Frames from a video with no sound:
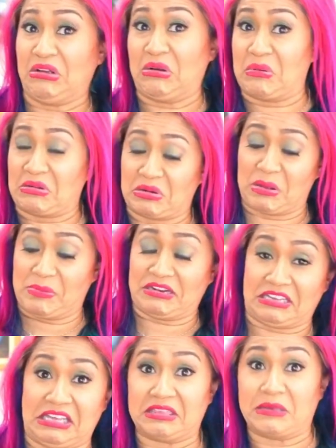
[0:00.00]
I better
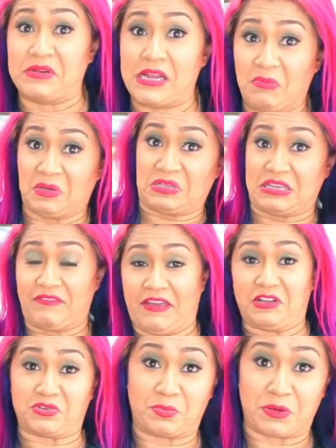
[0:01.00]
eat them now because I've had
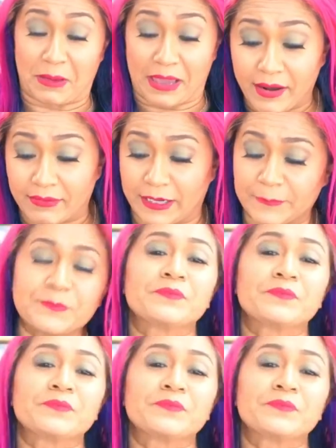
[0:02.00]
to prepare it.